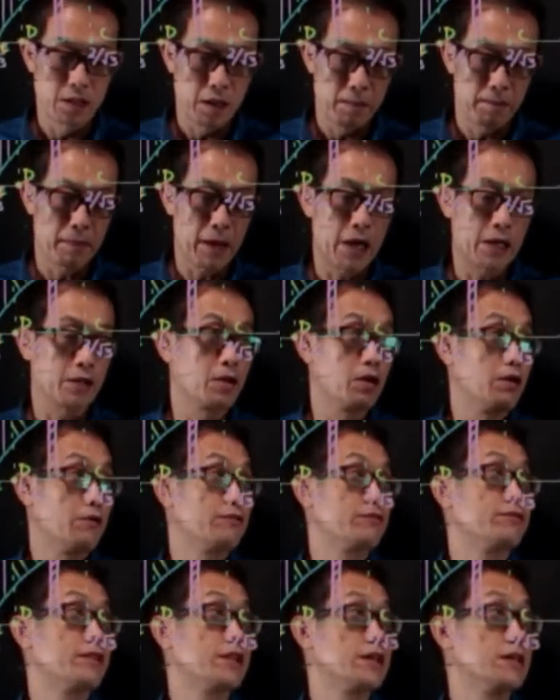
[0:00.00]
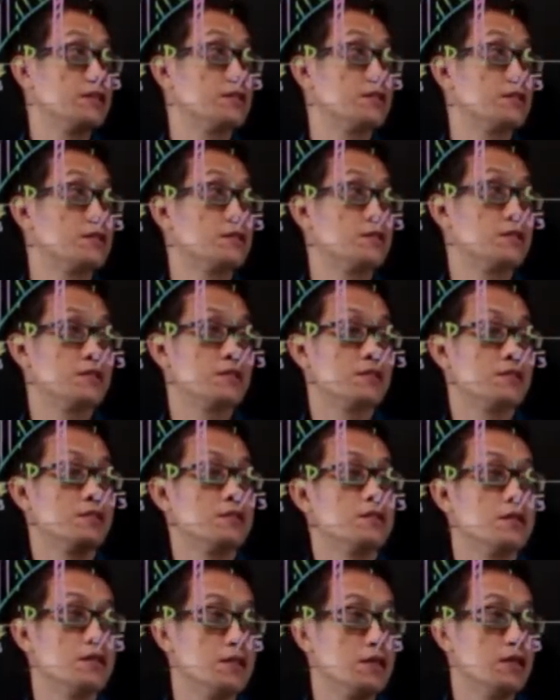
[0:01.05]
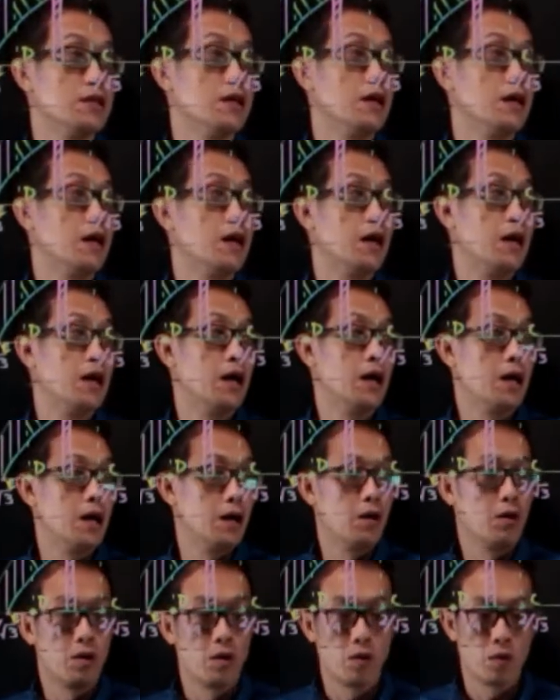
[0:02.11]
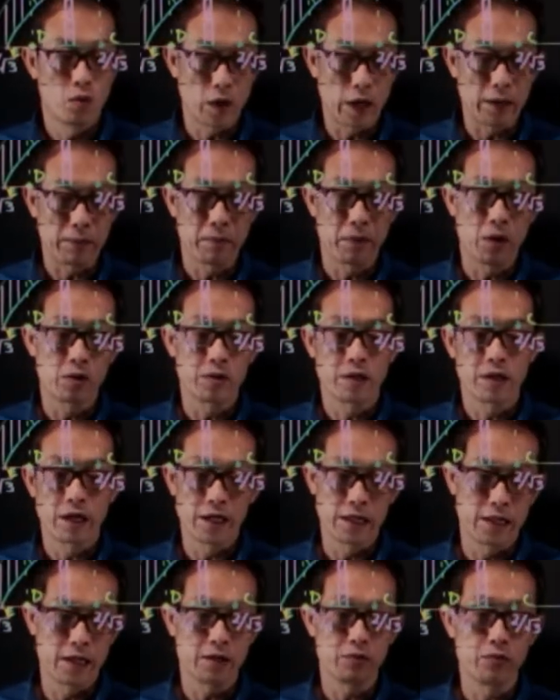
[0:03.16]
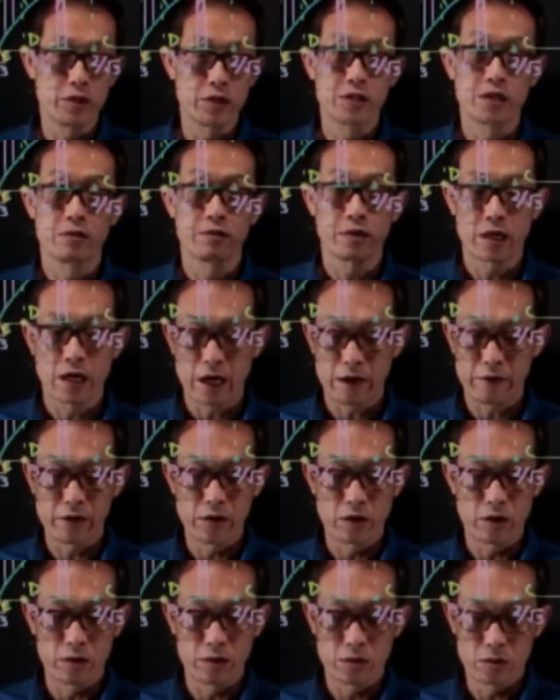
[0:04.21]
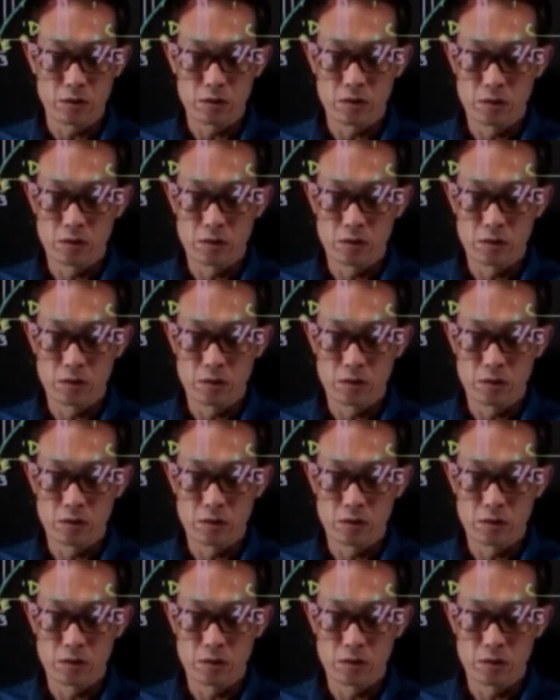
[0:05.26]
part of this whiteboard, and then we shall carry on